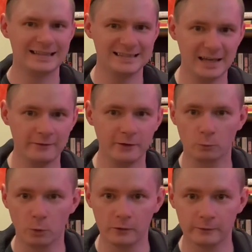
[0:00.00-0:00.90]
David
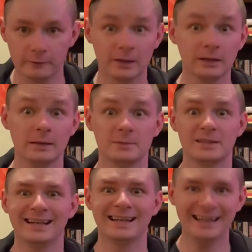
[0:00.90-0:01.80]
Wolff claims
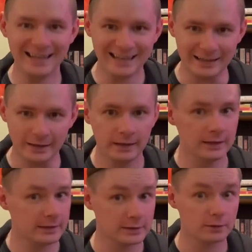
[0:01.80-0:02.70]
that he
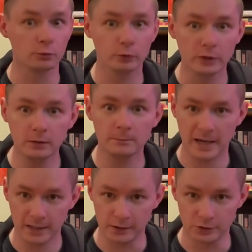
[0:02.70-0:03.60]
is the real
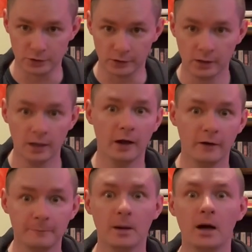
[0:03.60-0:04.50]
manager
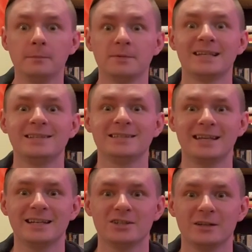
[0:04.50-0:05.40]
of pop
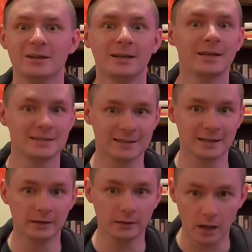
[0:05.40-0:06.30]
sensation
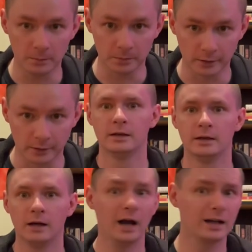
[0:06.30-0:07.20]
Cyndi Lauper,
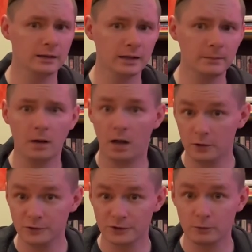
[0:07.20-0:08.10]
a claim
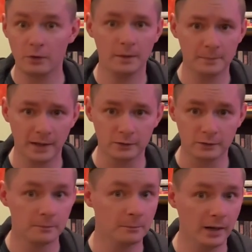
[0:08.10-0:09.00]
also upheld
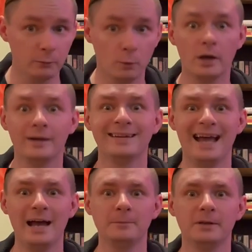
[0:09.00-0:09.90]
by one
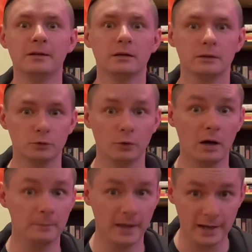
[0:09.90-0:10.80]
Captain Lou
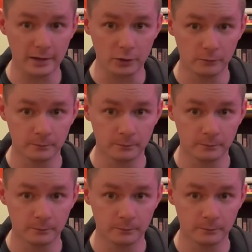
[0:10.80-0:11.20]
Albano.